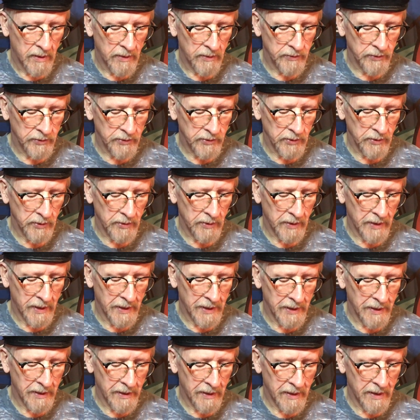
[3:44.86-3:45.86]
The Girl
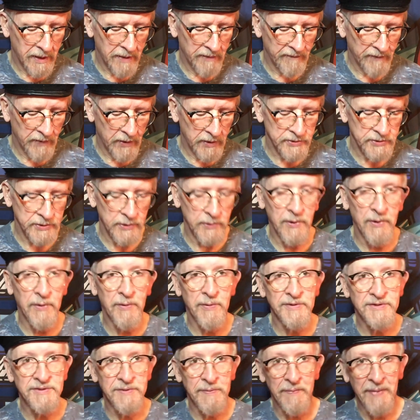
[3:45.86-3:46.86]
I Love, also
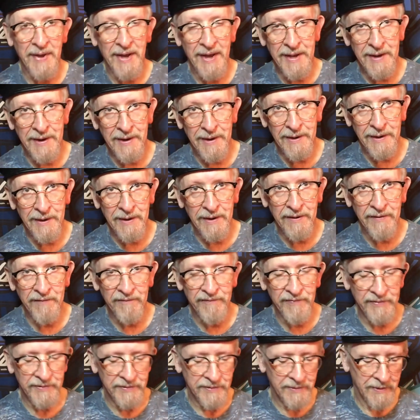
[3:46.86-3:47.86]
known as The Man I Love.
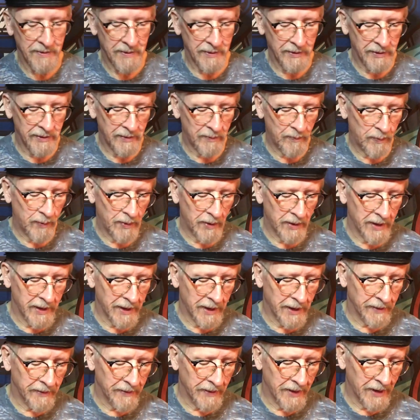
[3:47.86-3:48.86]
A little play
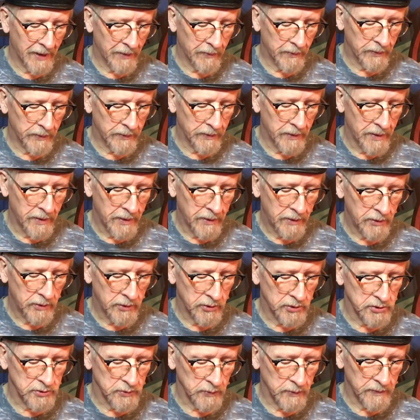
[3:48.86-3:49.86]
on that one.
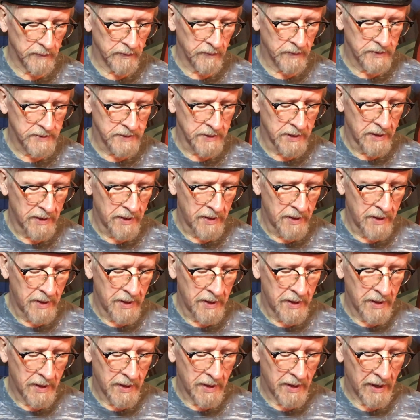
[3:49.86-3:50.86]
Gershwin's
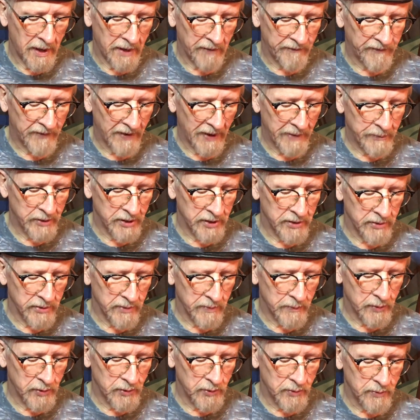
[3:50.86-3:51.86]
Fly Me to the
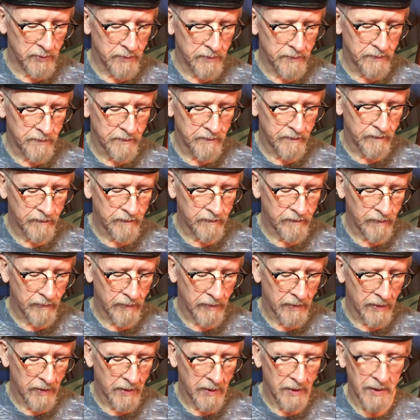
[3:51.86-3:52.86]
Moon.
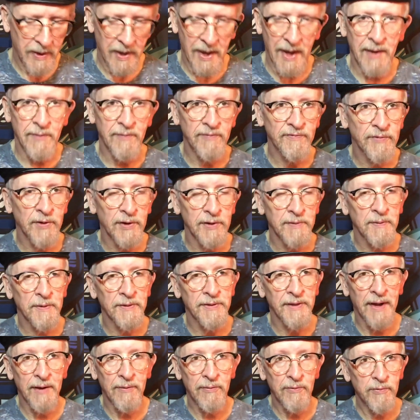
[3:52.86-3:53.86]
And we talked about
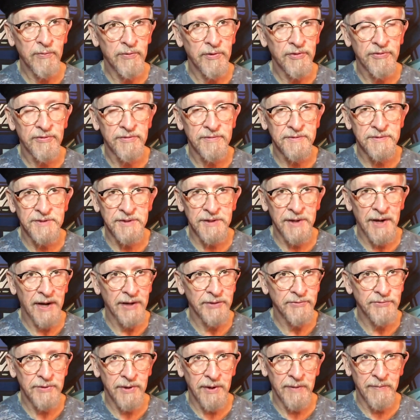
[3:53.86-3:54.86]
that one with
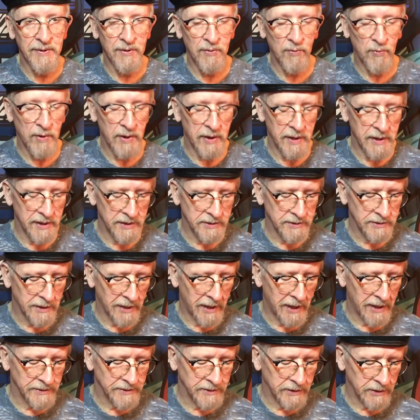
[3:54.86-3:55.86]
Sinatra. I mean, one of his
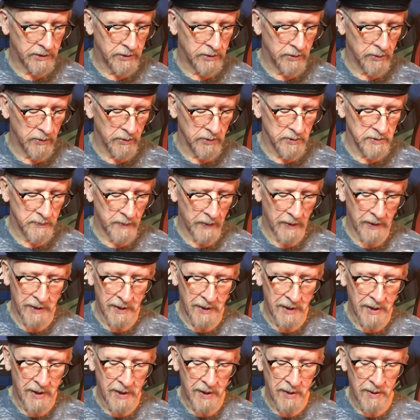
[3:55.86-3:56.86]
classic tunes. But
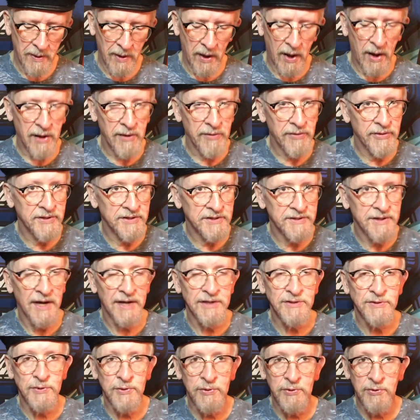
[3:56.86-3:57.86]
all of these
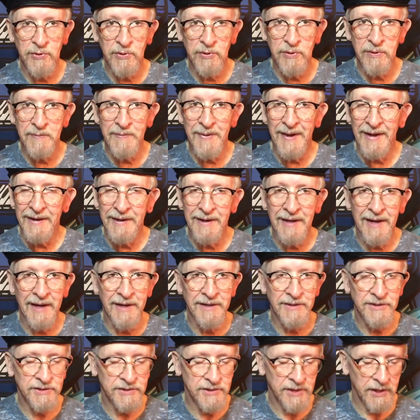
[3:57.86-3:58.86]
guys are doing them. And
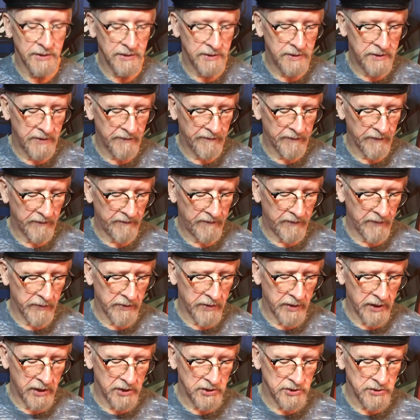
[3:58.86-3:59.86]
again, just a different
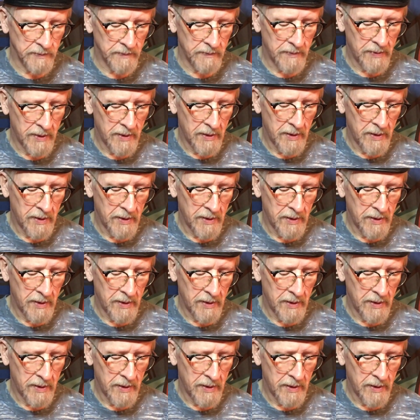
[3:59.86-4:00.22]
variation.